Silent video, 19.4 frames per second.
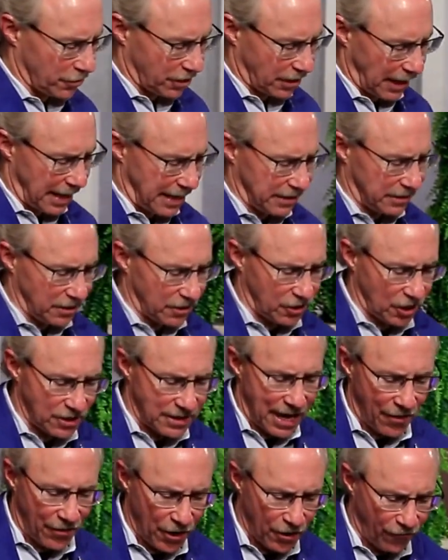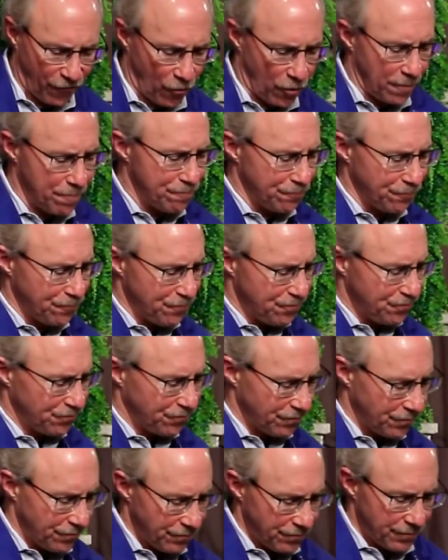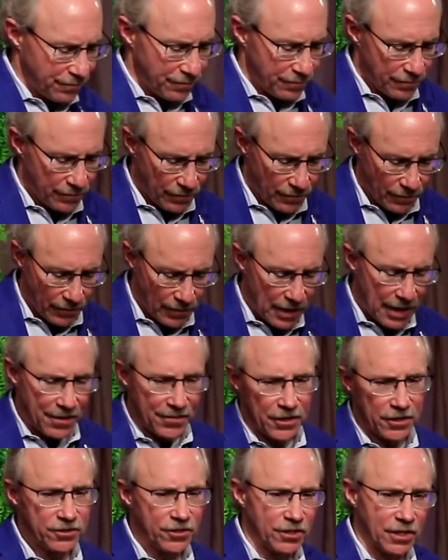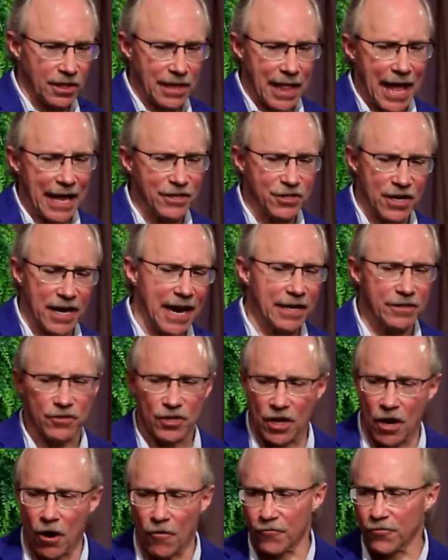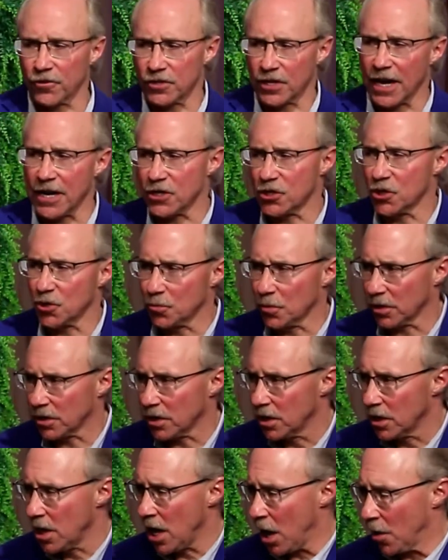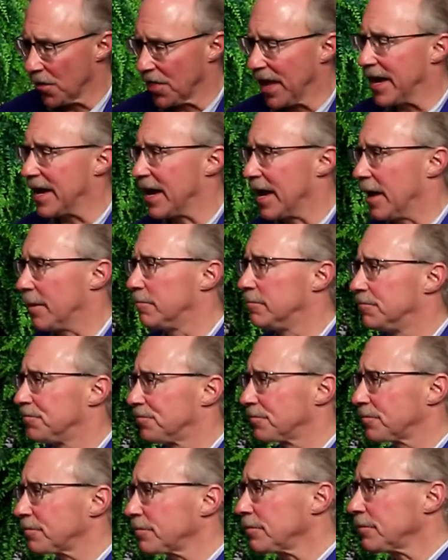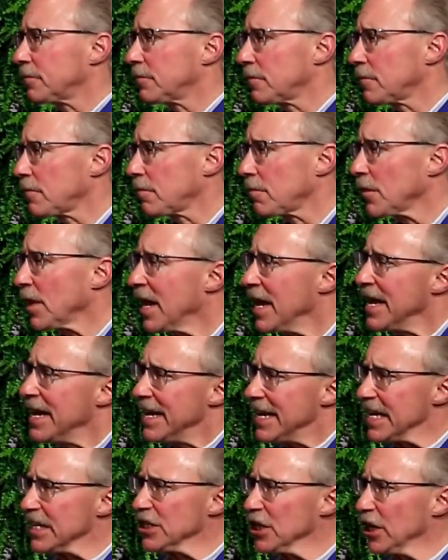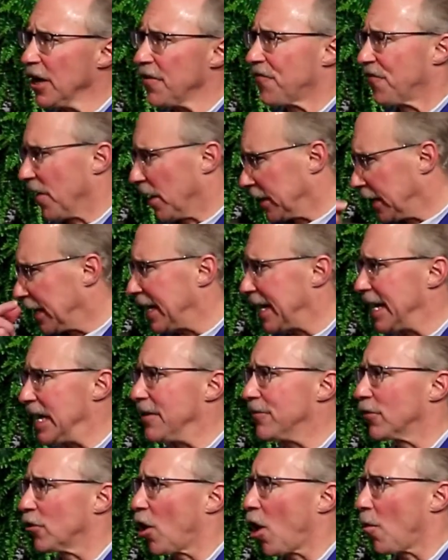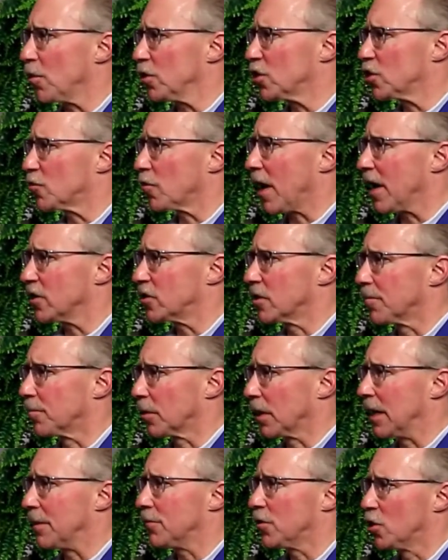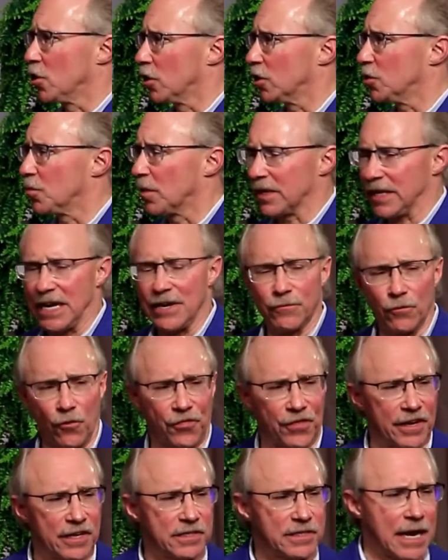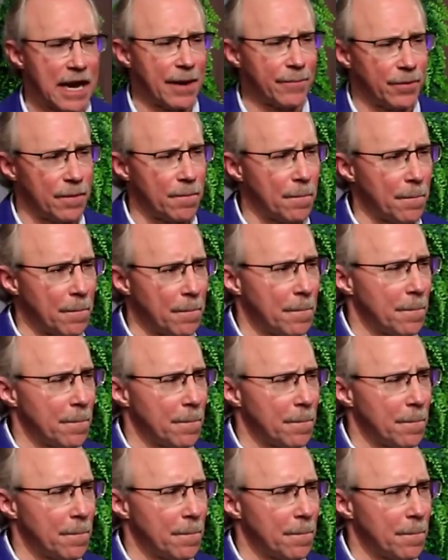1 Kings, he says, Now therefore, and this is Elijah has the confrontation with, with Ahab. Isn't it funny that evil always tries to blame good when evil things happen?